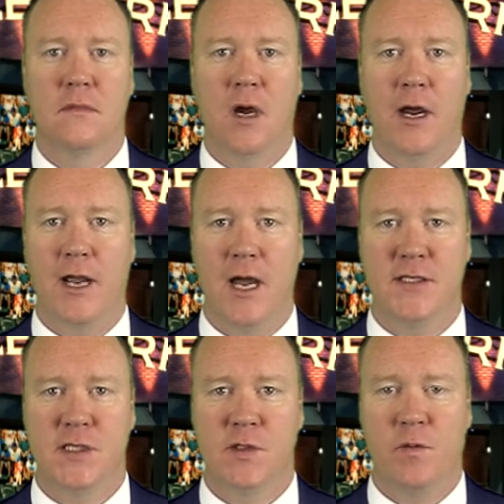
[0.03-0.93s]
Hi
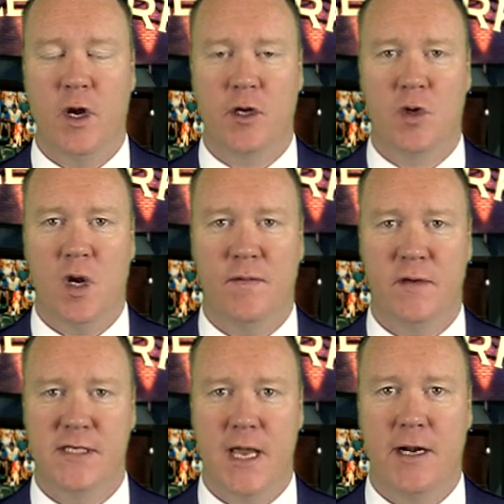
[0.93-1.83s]
guys, this is Vernon, Croy
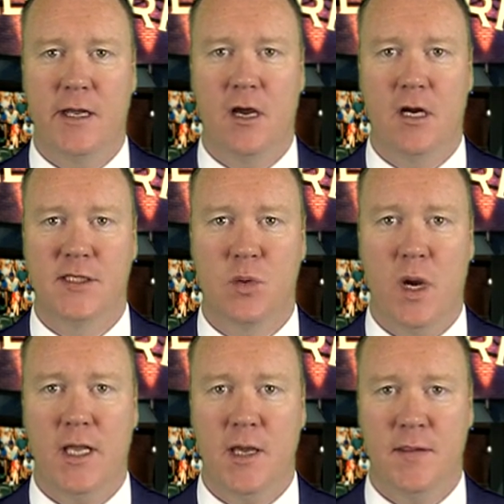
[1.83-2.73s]
for Saturday, August
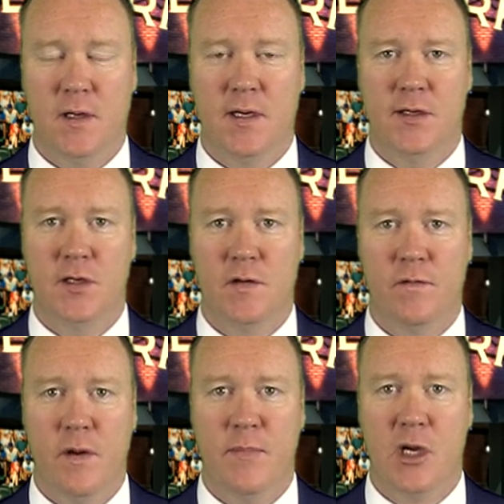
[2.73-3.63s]
20th. I'll get to your
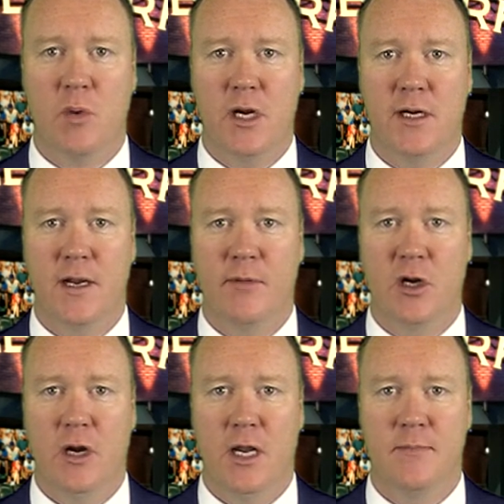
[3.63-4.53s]
free pick winner coming
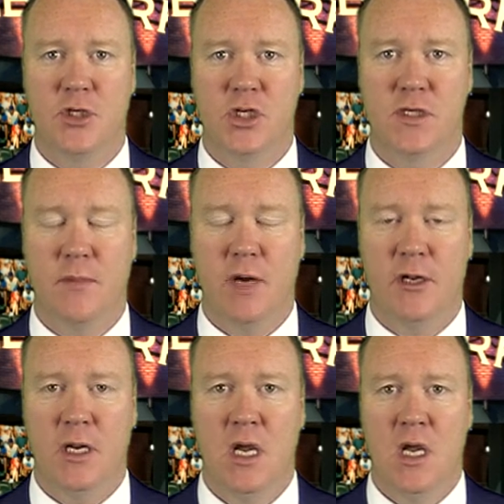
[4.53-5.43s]
right up in just a
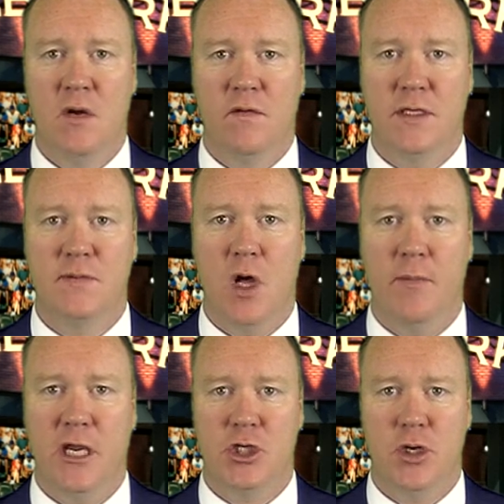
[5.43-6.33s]
moment. First of all,
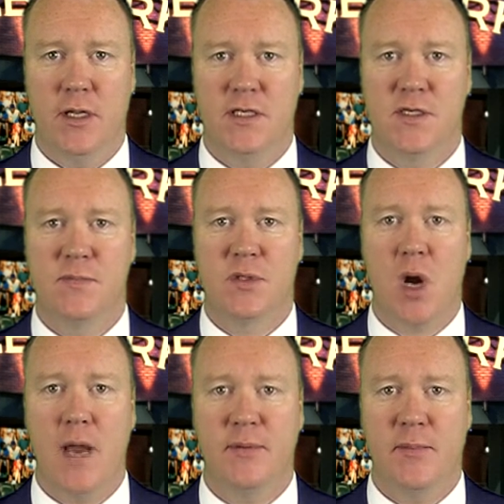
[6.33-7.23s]
make sure that you
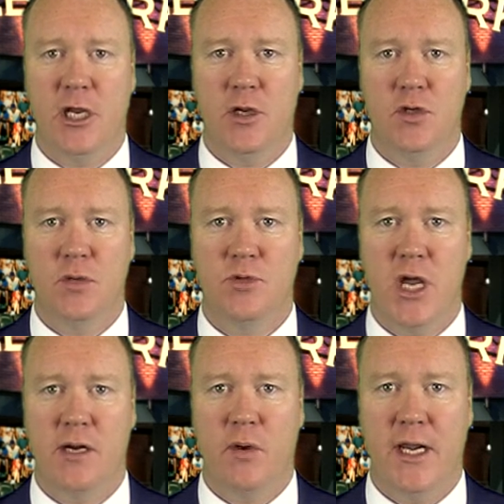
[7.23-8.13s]
subscribe to my YouTube
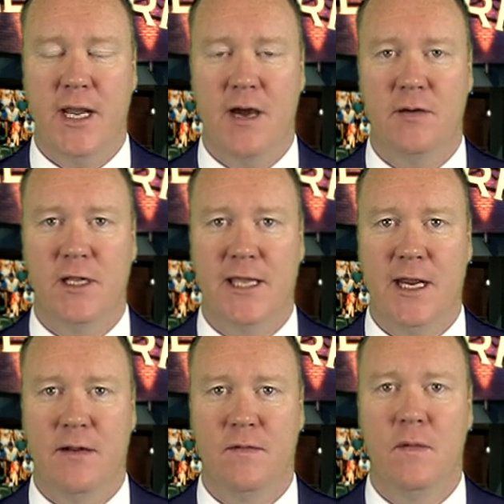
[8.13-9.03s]
channel right now and you'll
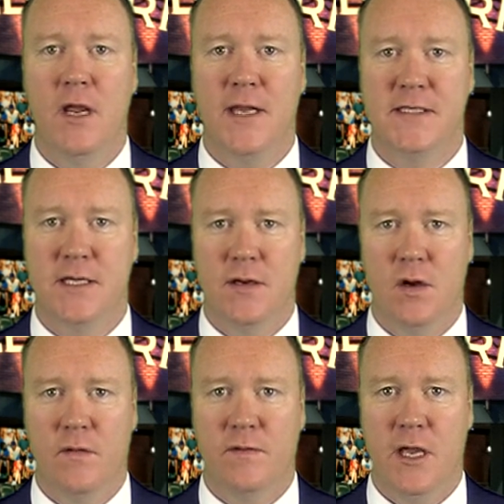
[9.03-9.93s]
get an instant
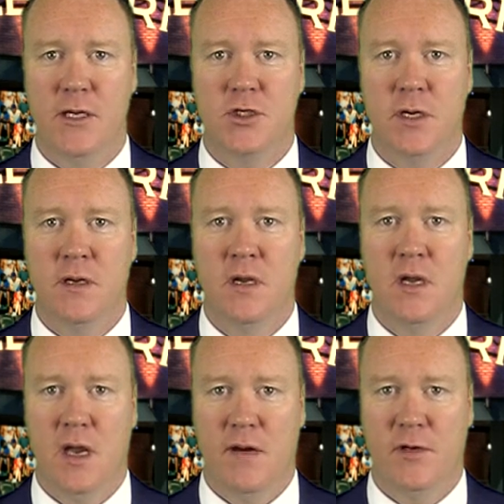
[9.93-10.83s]
notification
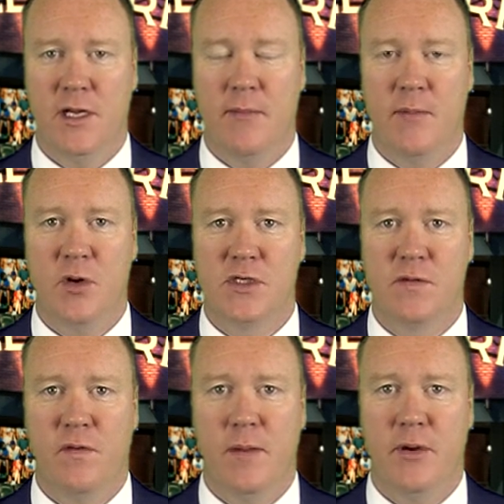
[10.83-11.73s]
every time I post a
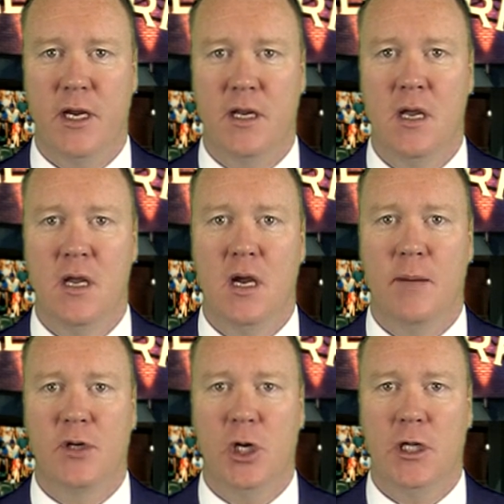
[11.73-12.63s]
free pick.
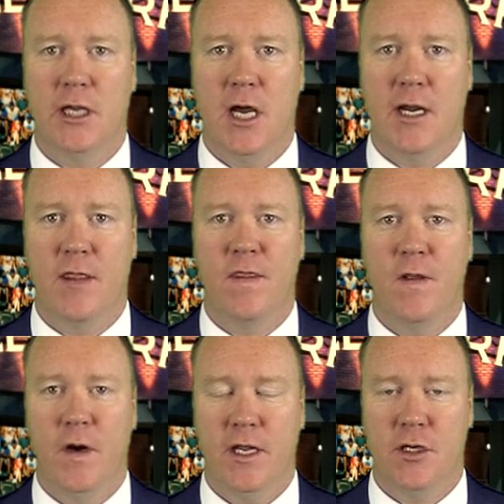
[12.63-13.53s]
I'm currently on a
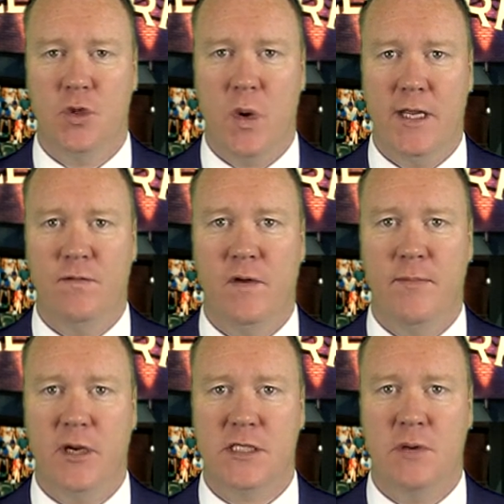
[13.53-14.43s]
30 and 20 free
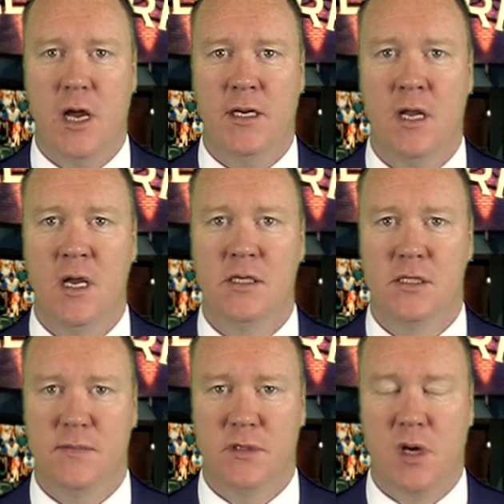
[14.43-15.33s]
picks run.
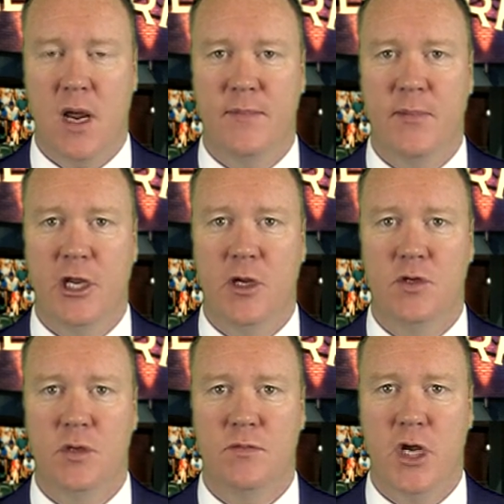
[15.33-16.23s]
Subscribe to my
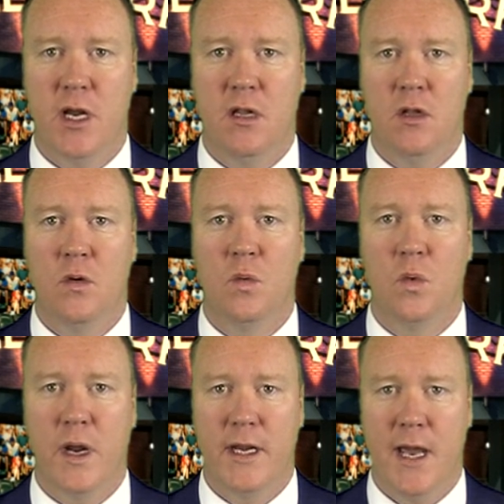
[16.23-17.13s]
YouTube channel
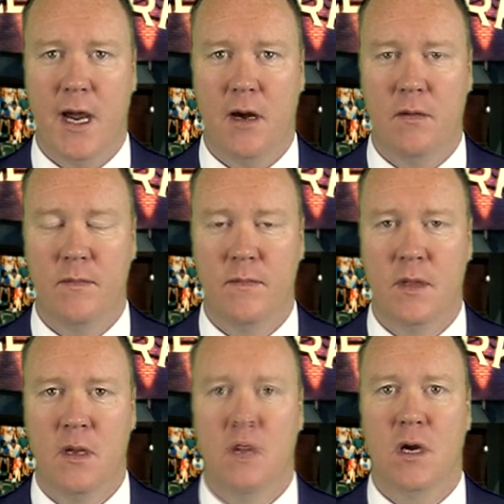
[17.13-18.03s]
right now.
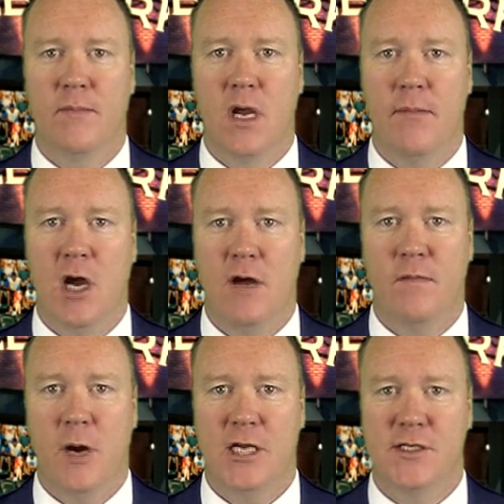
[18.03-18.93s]
I'm coming off
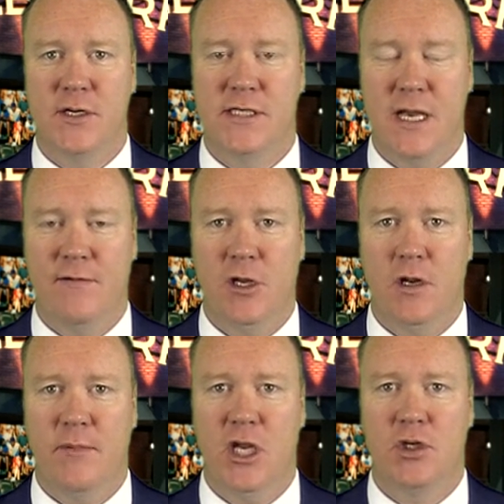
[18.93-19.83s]
a monster
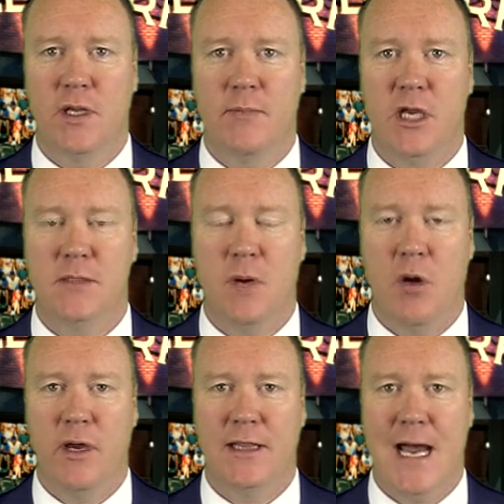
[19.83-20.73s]
7-unit Major League
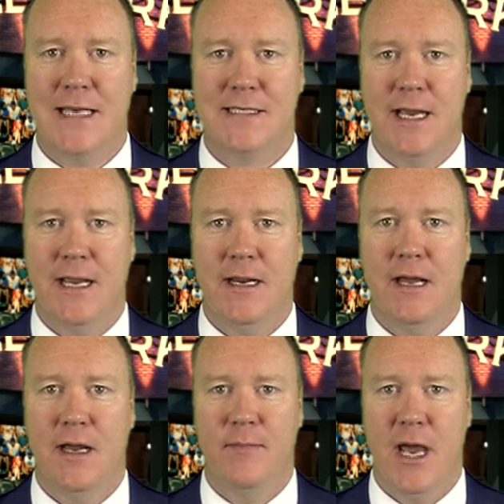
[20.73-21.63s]
Baseball win last night.
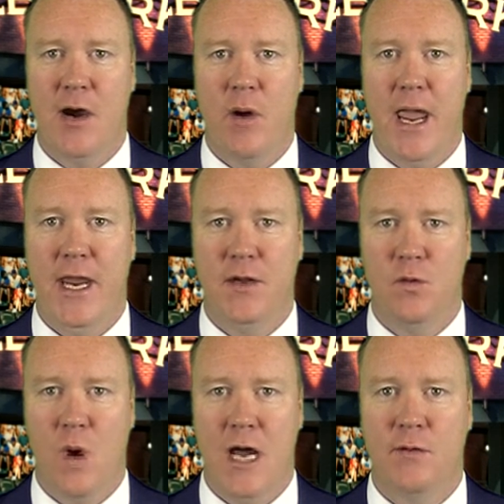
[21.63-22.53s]
I'm now
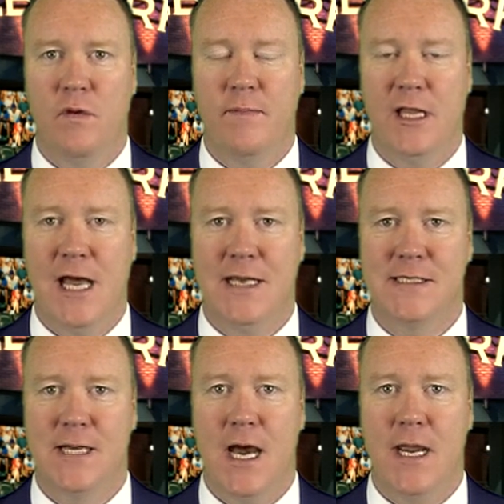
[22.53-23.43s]
8-1 with my
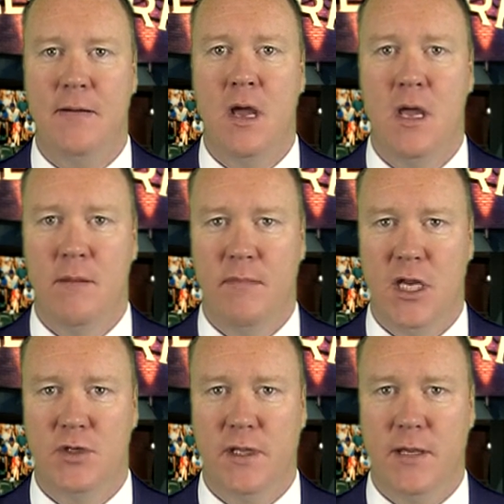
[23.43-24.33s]
last 9
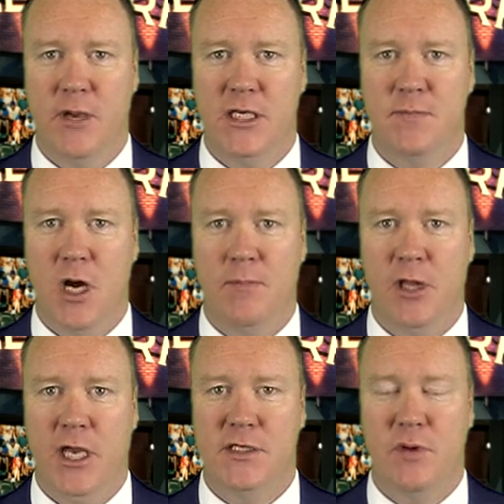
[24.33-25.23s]
Major League Baseball
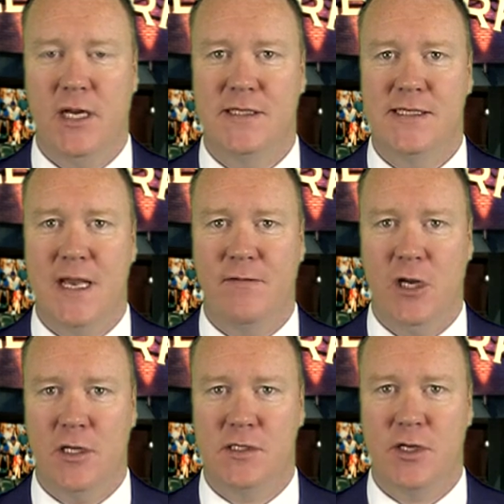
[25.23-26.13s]
plays rated 7
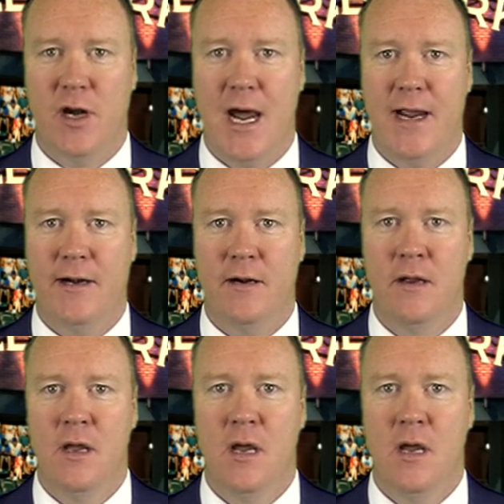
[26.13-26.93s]
units or higher.